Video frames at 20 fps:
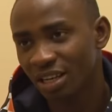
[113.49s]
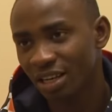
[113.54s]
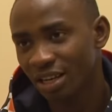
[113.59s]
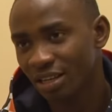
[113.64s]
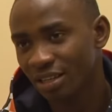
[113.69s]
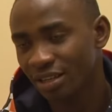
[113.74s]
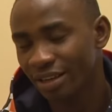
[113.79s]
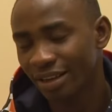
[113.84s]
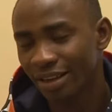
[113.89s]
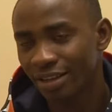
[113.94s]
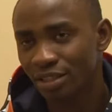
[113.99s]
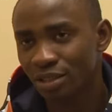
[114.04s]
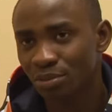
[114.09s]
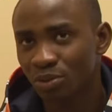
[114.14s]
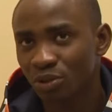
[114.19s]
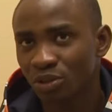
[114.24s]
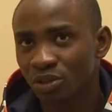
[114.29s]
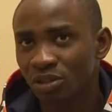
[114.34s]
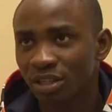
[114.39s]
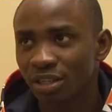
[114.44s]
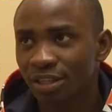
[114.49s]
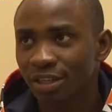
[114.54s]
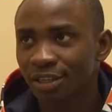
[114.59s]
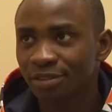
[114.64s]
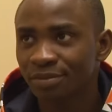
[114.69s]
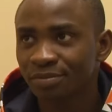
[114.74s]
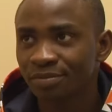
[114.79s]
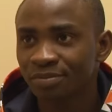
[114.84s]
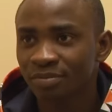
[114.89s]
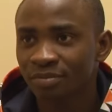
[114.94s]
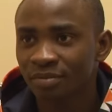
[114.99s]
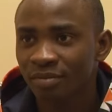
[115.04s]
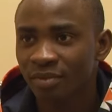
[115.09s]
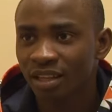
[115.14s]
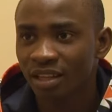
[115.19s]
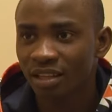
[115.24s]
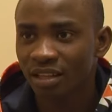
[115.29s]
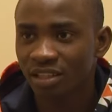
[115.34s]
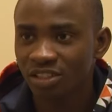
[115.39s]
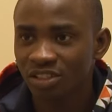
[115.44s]
diaspora,
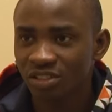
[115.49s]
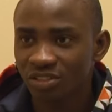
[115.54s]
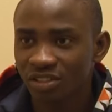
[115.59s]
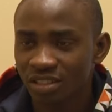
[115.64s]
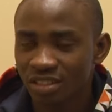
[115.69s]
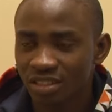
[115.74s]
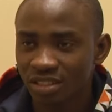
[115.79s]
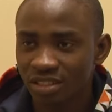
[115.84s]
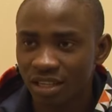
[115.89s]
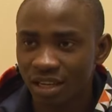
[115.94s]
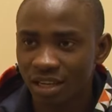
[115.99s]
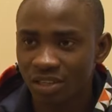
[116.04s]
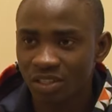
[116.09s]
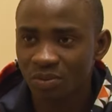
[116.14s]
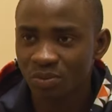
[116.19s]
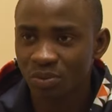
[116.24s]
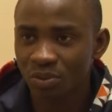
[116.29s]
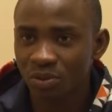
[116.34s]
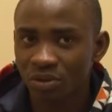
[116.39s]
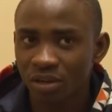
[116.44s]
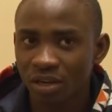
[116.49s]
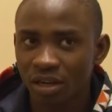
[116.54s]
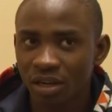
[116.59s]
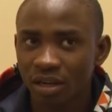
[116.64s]
Nigerians in diaspora,